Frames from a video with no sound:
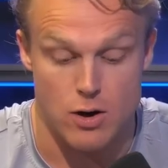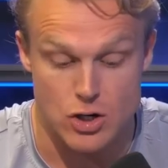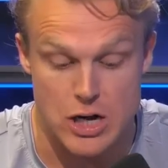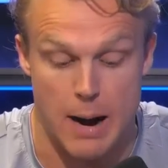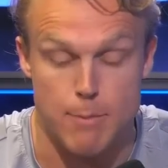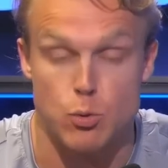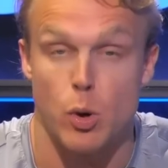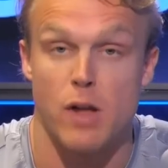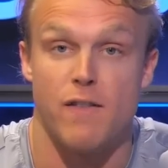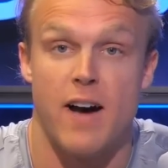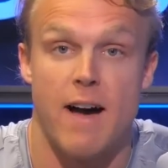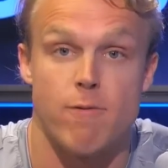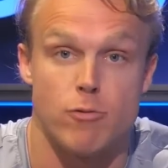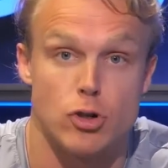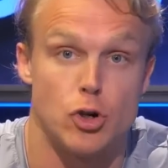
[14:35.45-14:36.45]
top
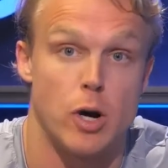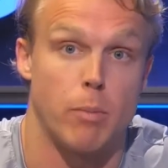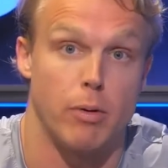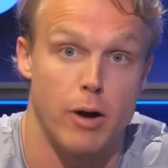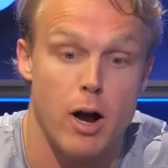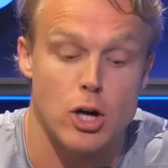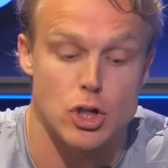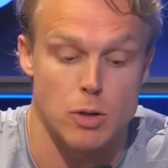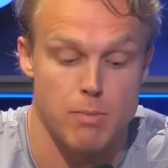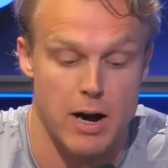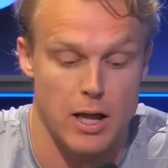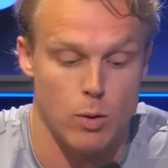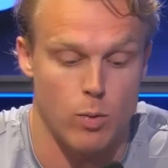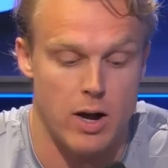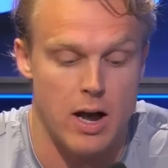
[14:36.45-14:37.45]
25 in returning production, by
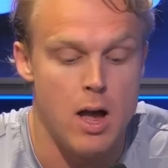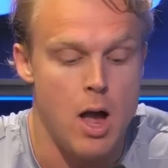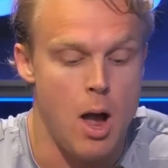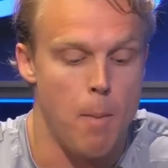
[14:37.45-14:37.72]
the way,